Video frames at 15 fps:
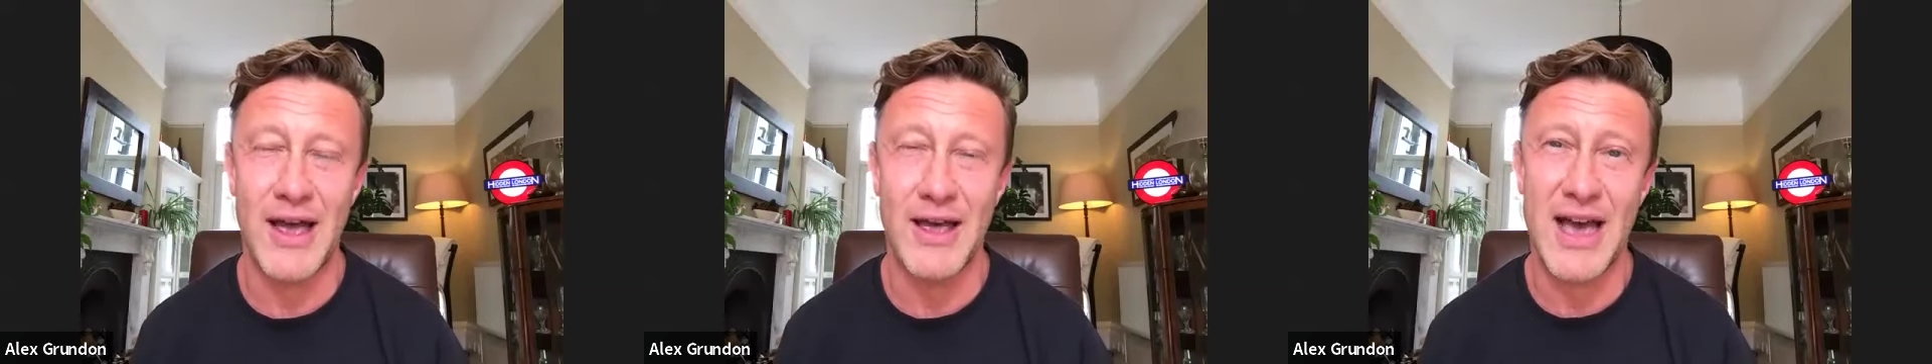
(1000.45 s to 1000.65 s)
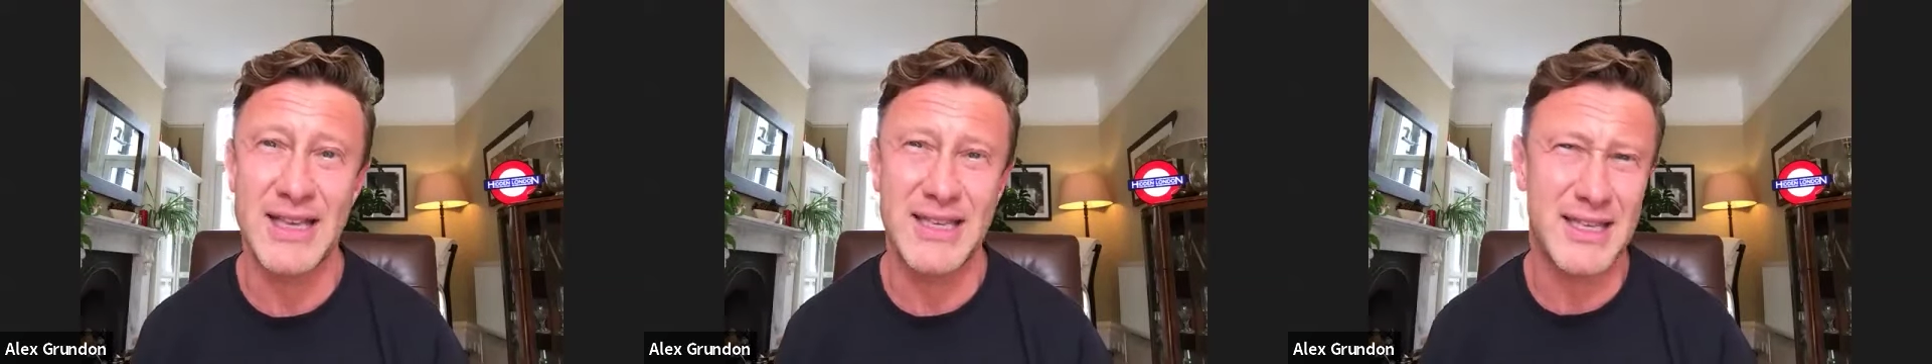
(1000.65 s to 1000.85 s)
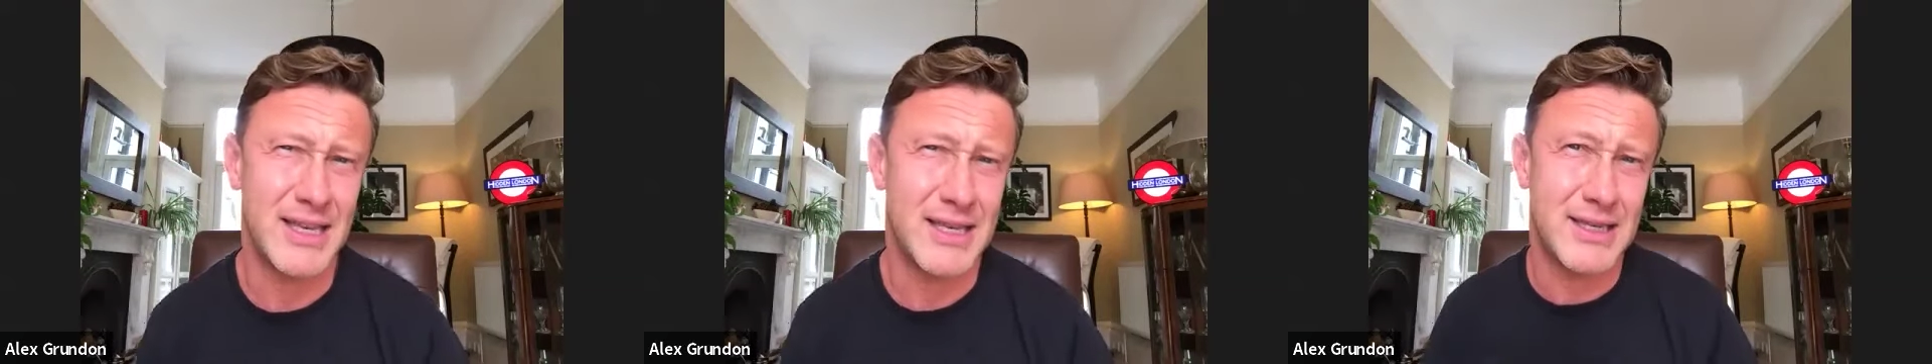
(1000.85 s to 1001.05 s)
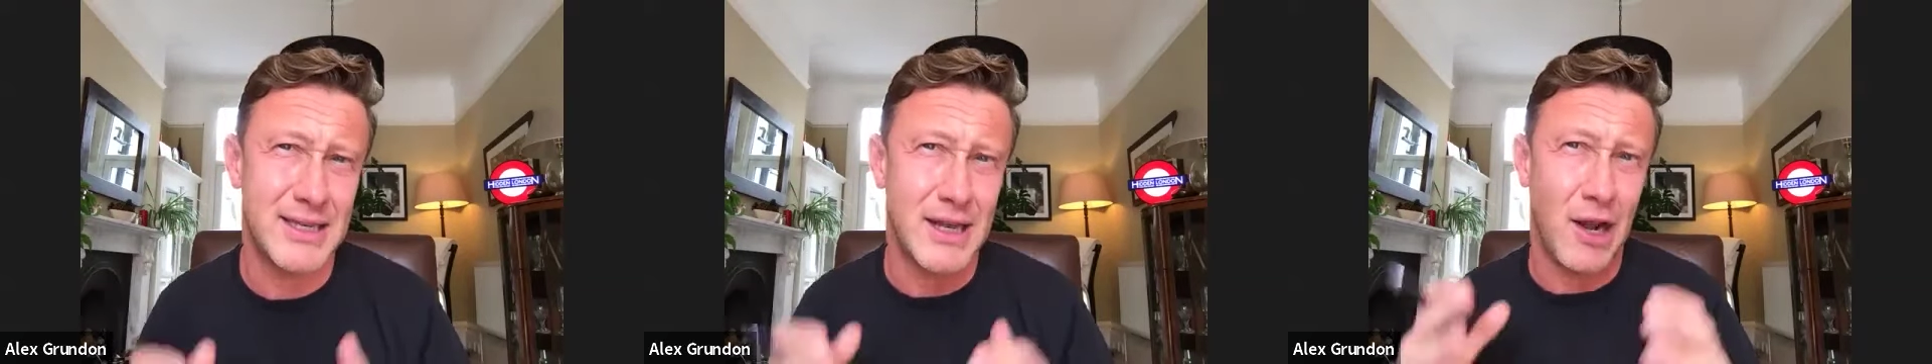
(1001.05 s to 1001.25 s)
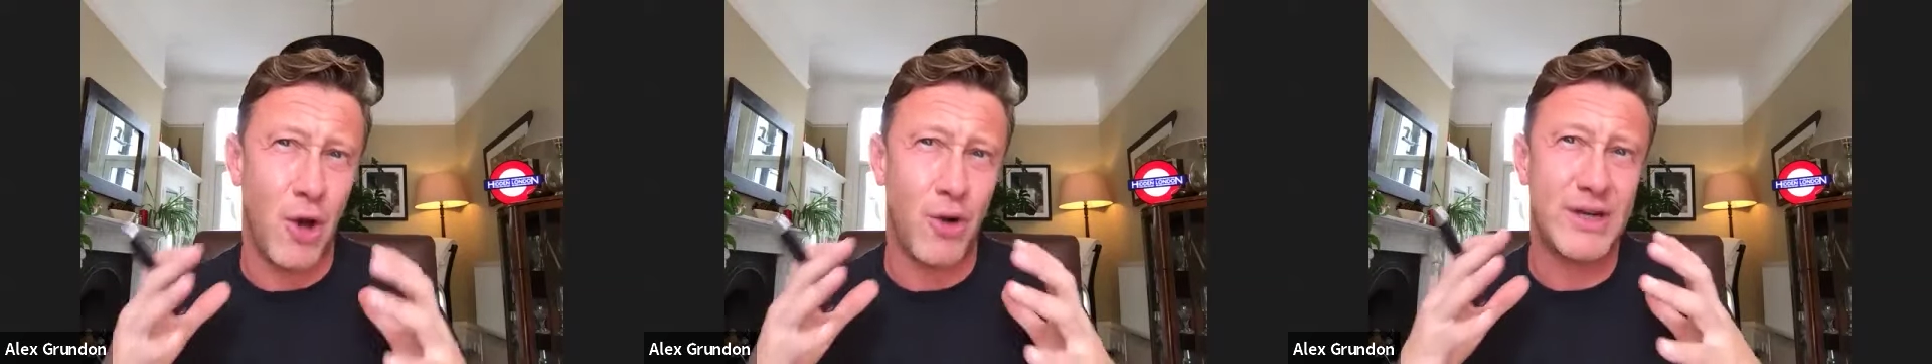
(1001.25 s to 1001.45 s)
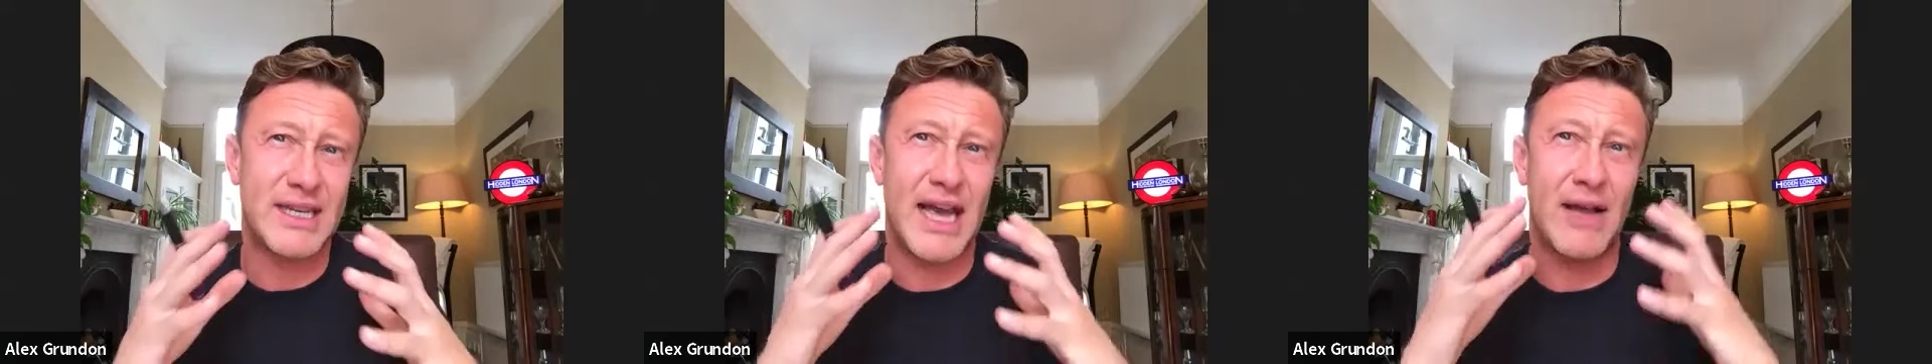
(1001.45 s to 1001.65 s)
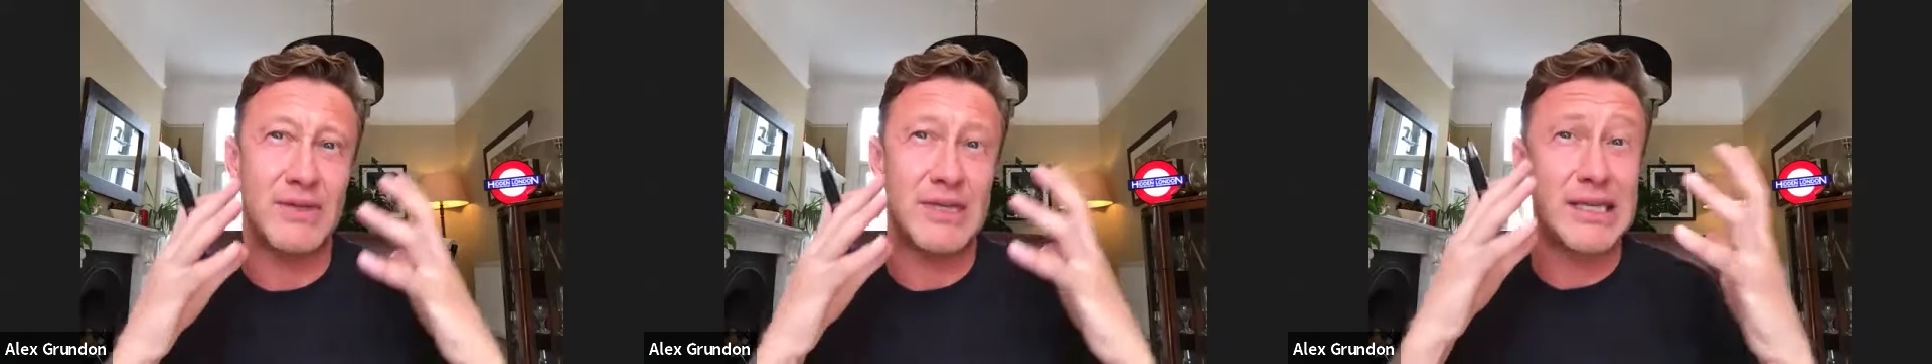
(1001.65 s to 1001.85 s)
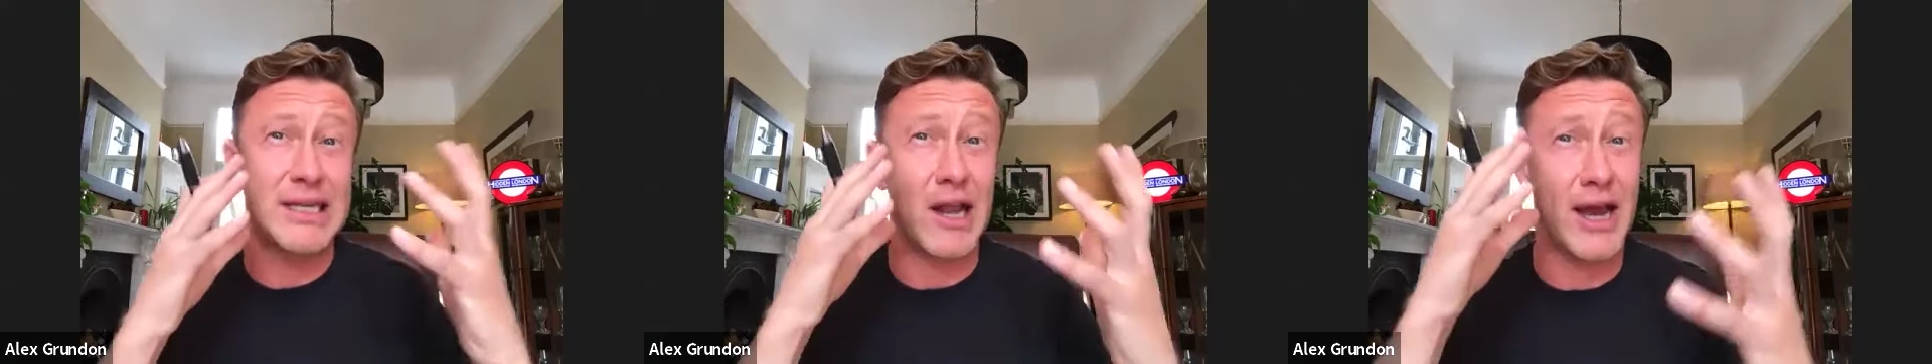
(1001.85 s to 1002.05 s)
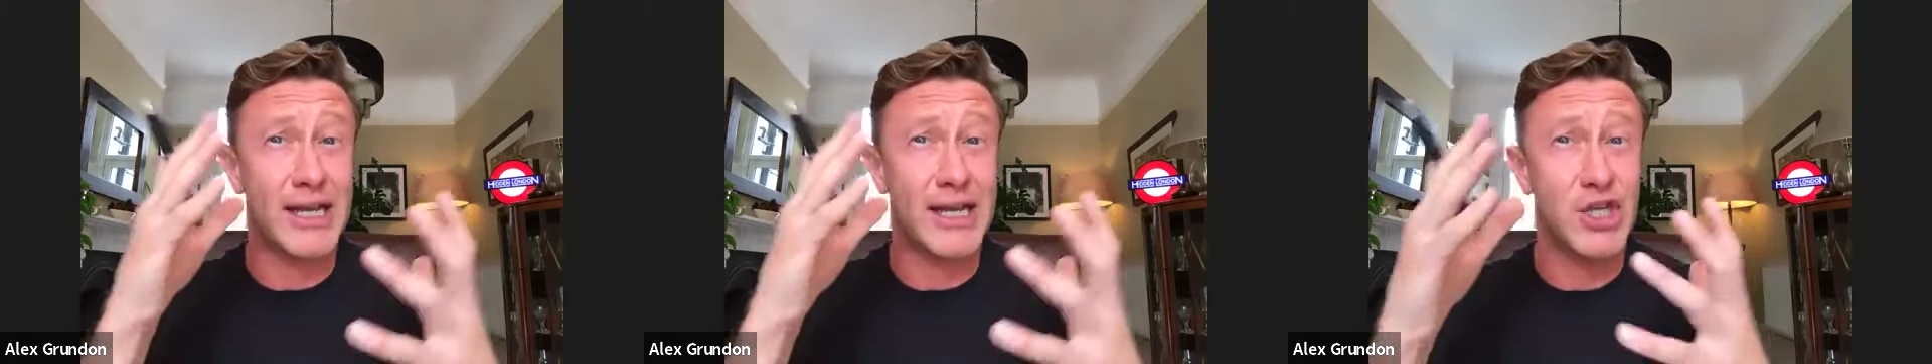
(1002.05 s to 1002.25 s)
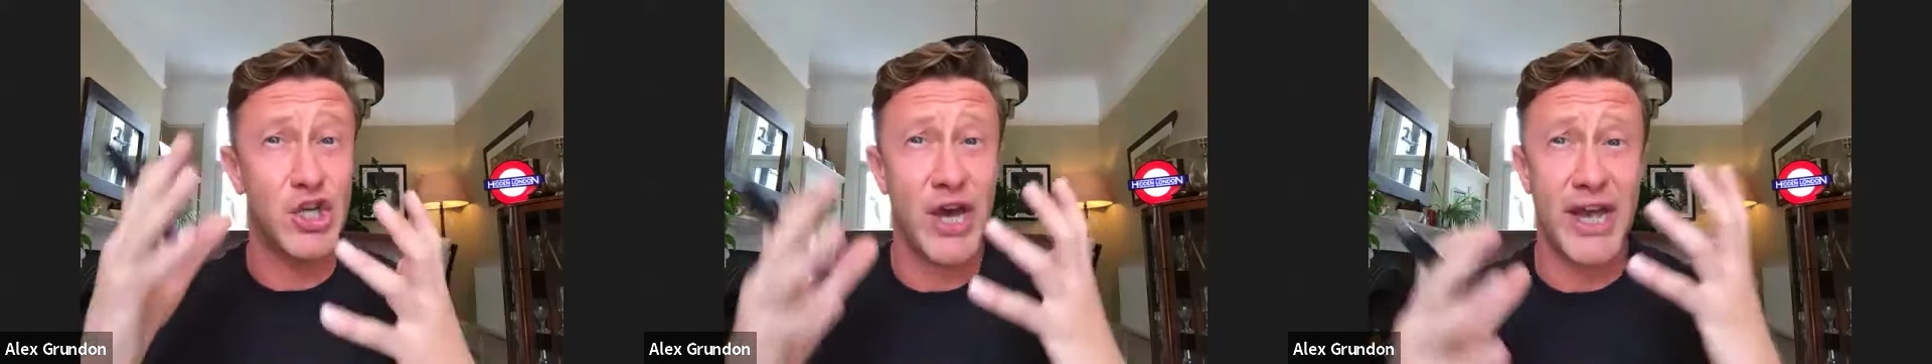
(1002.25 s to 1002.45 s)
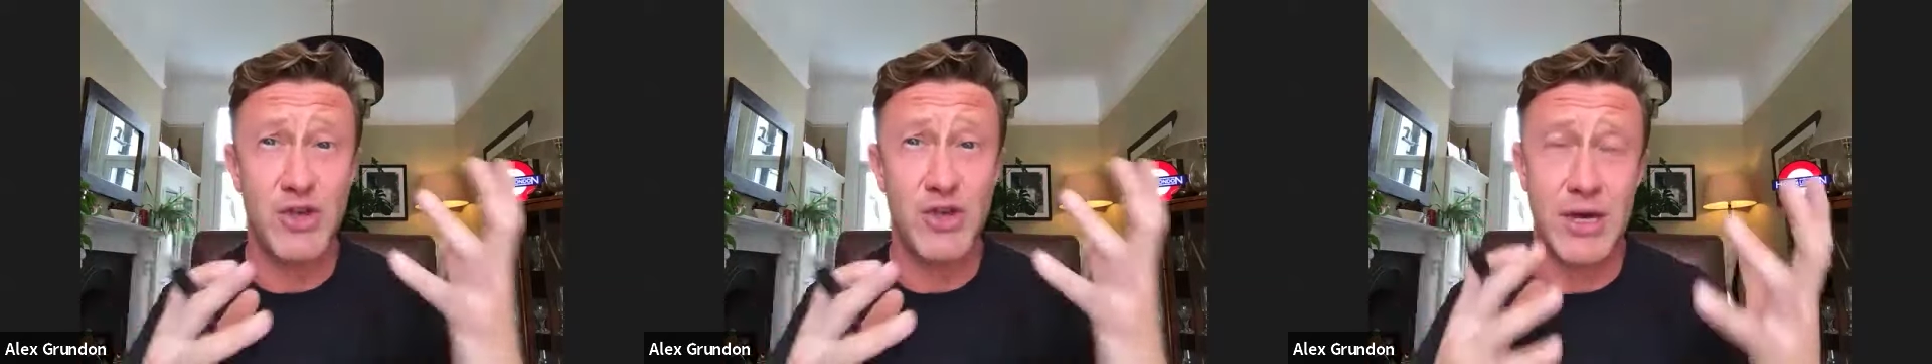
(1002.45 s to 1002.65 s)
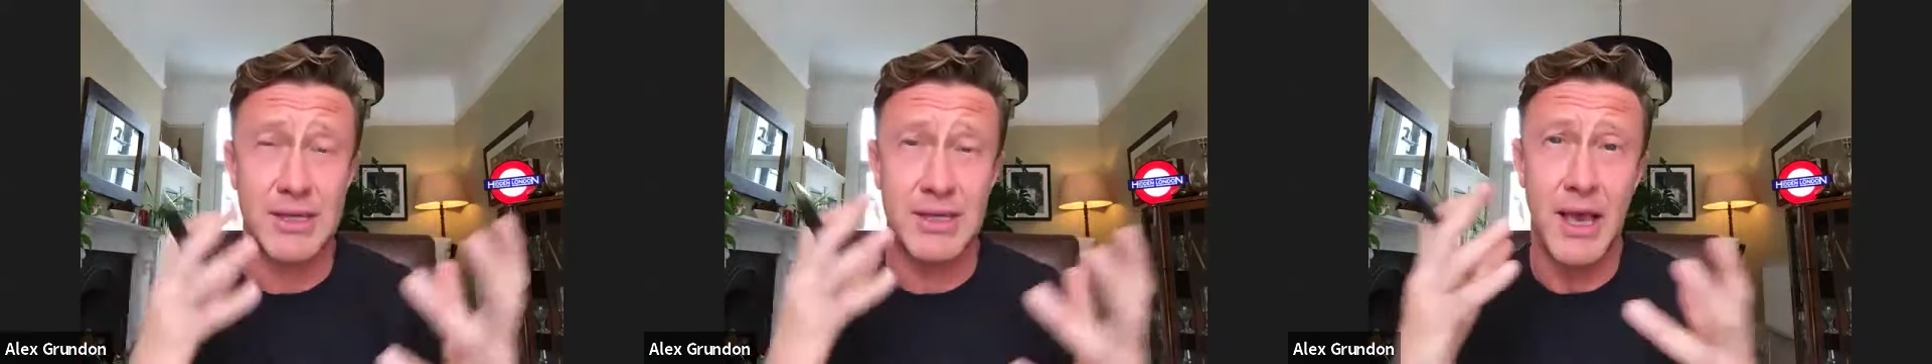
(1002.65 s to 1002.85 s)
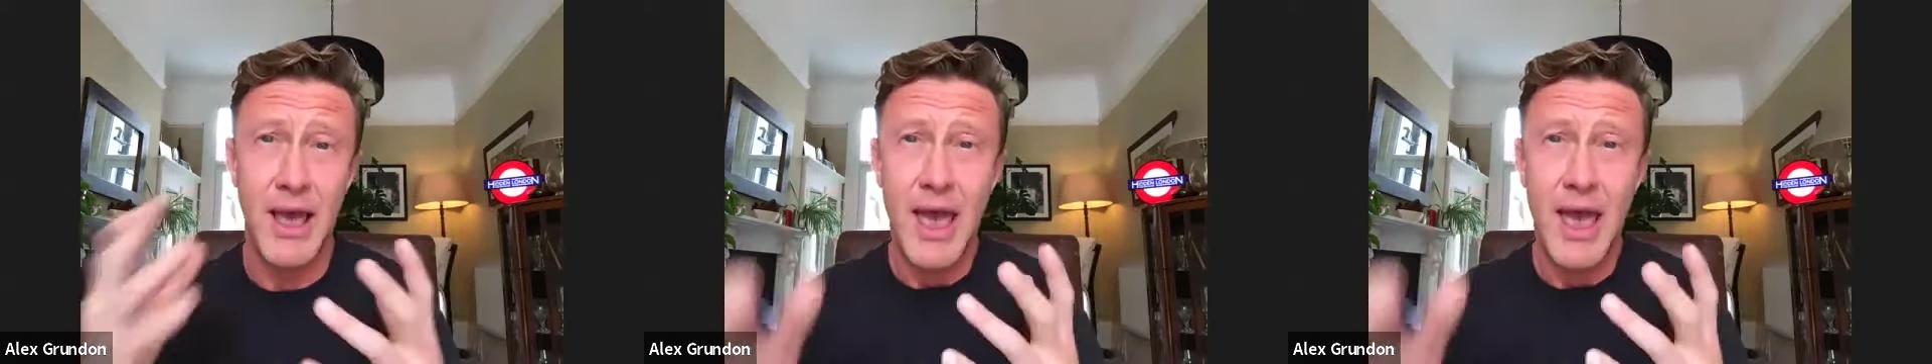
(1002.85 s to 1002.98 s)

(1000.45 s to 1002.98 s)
as this lockdown slightly changes